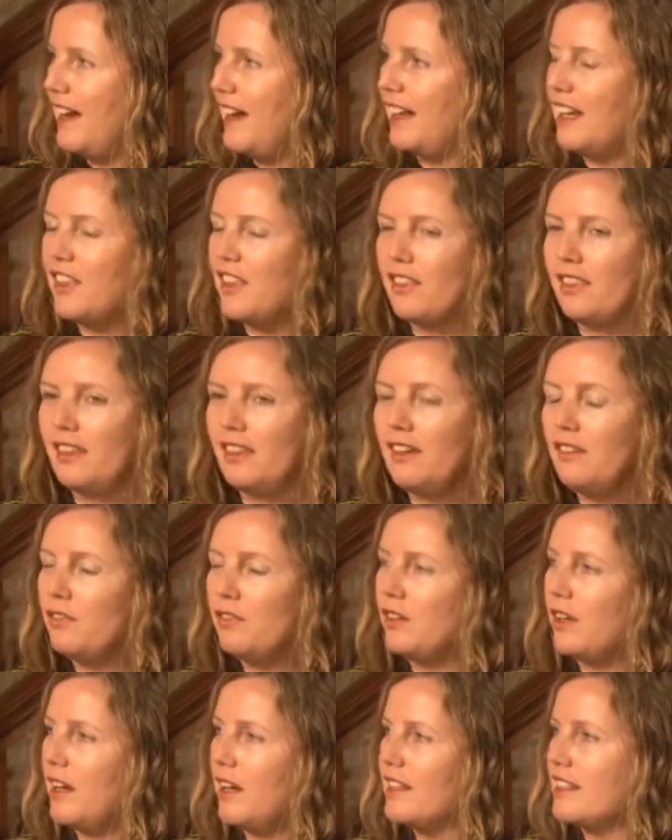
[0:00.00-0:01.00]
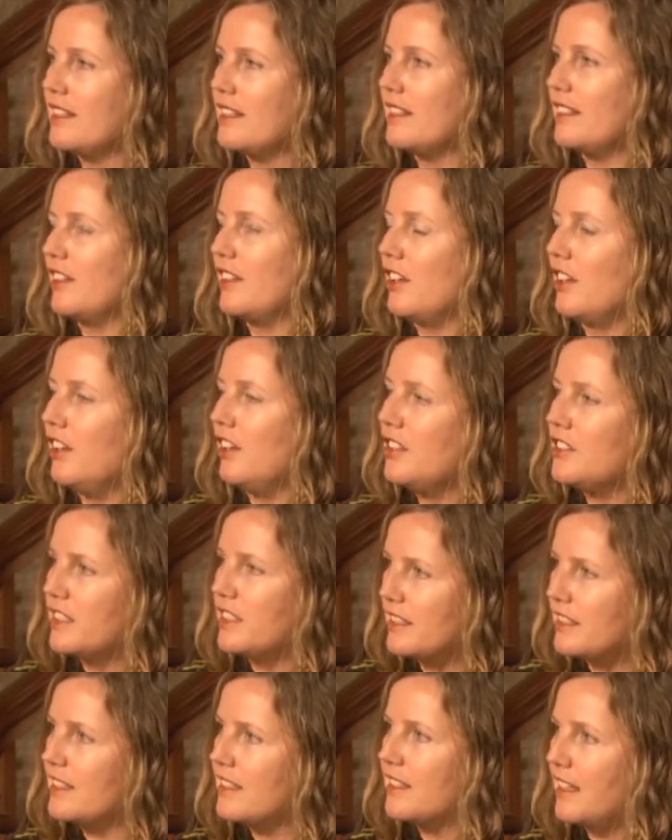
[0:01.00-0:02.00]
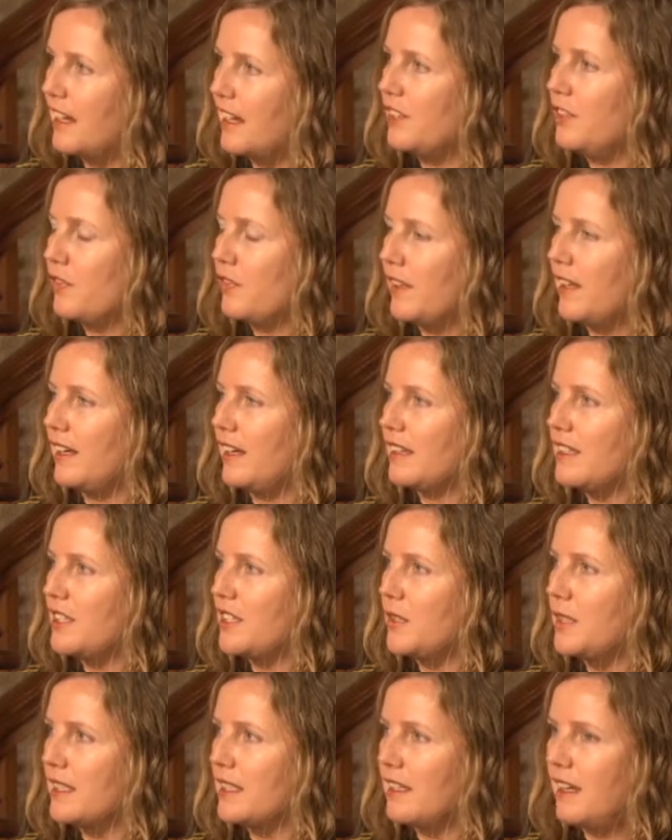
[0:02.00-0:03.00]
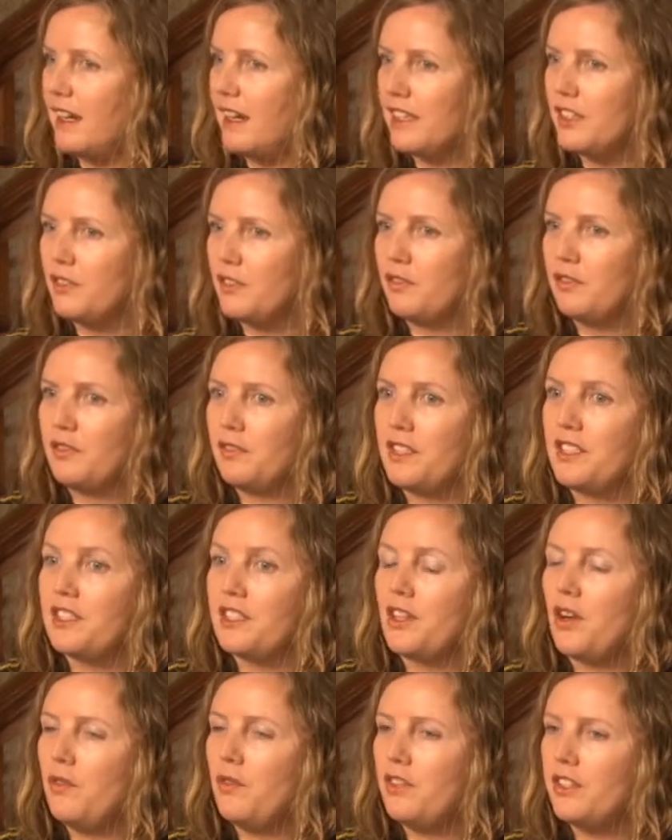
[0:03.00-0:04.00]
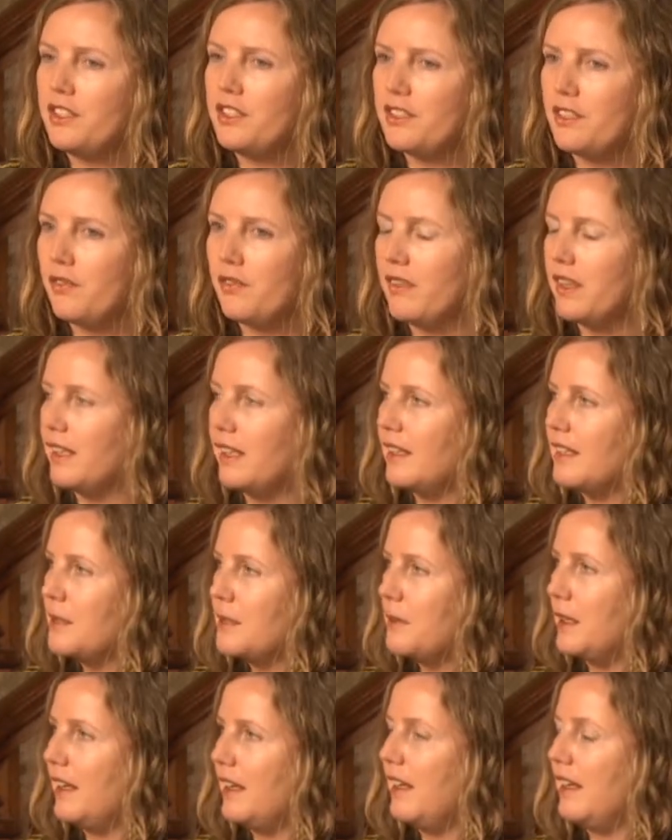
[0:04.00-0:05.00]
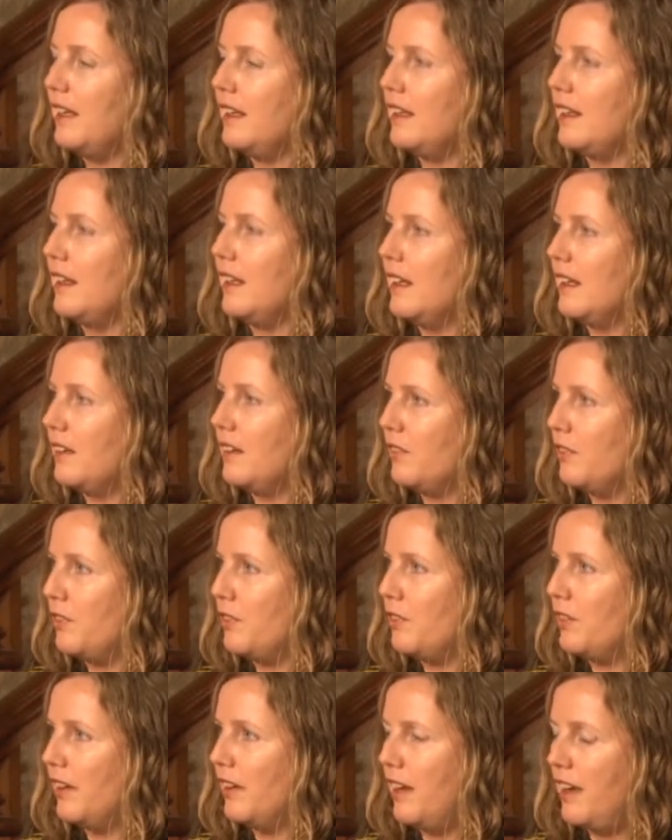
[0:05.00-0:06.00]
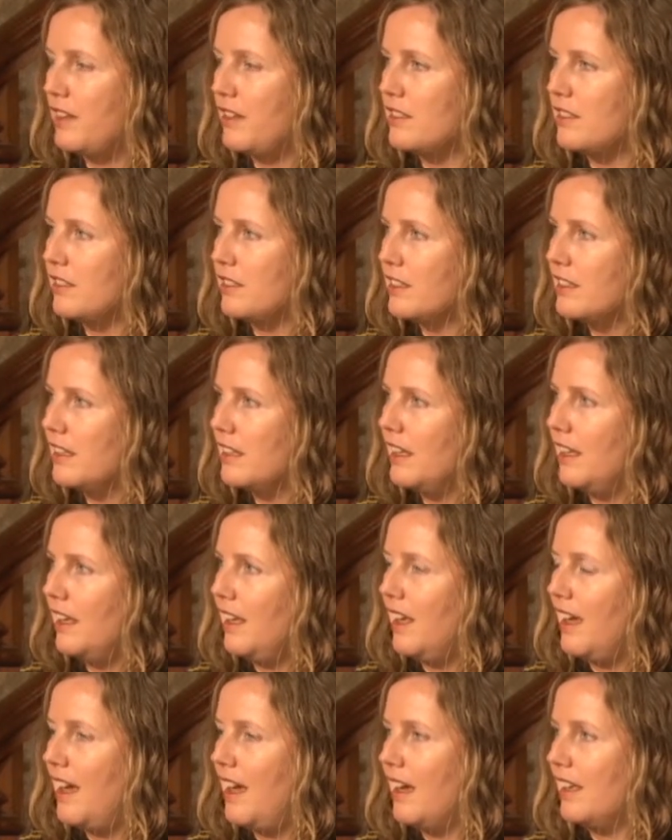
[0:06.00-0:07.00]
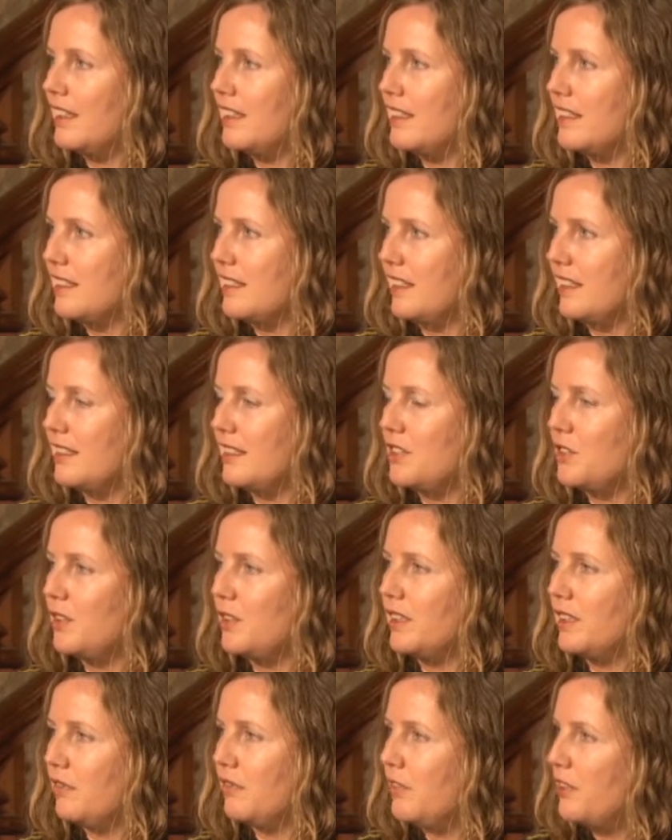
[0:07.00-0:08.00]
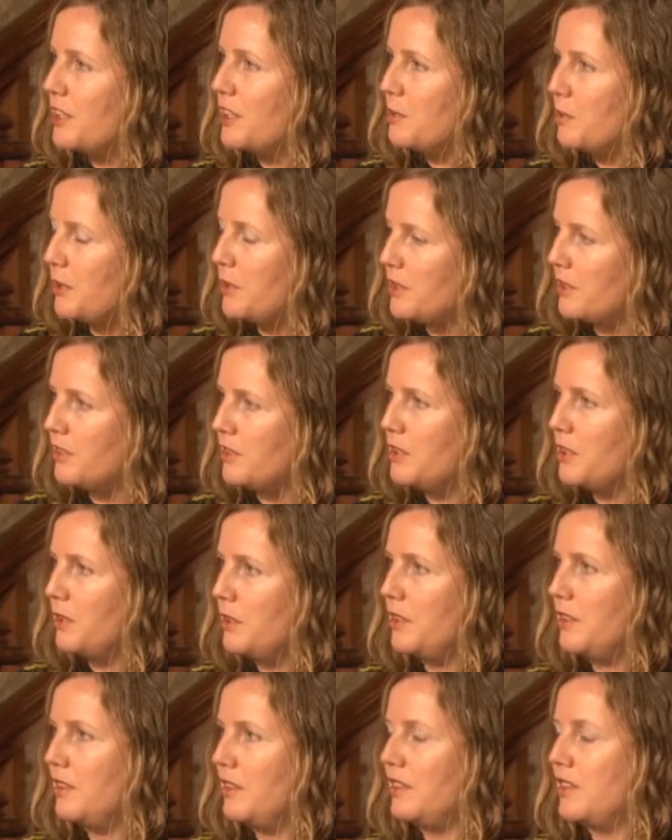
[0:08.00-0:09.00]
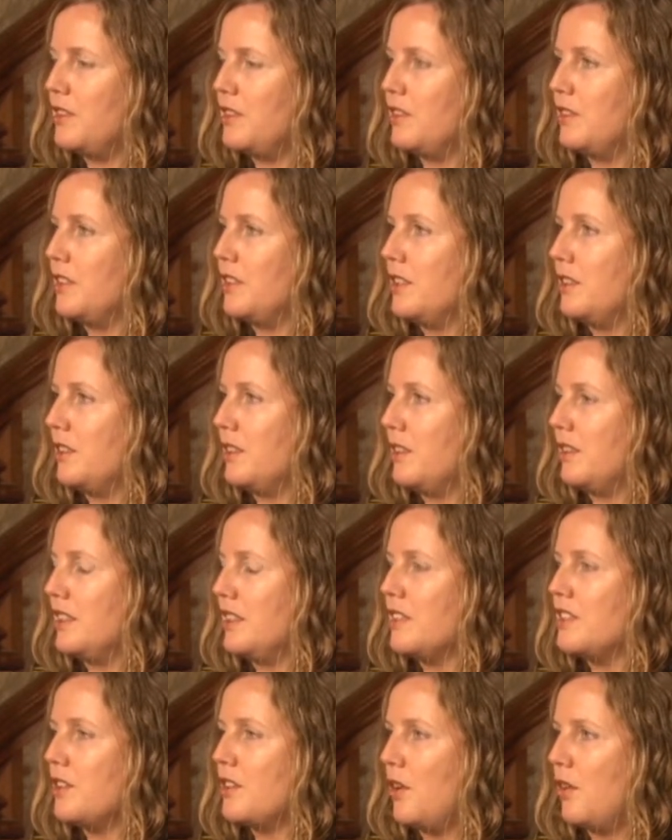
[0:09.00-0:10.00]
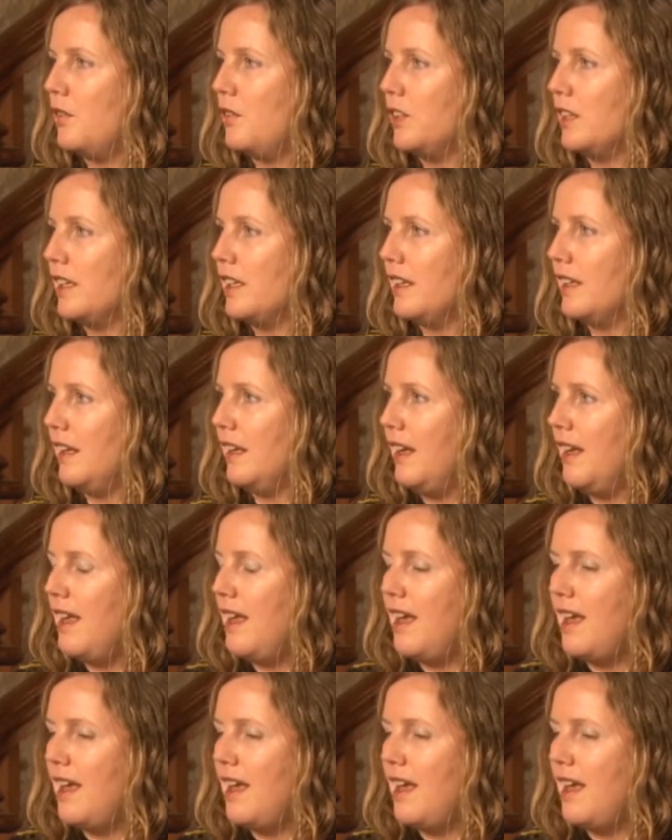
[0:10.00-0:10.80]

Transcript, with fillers: And I think for us as archaeologists it's kind of that. So it's kind of discovering something that's been hidden there for ages, and, and you're the first person to, to, to discover that.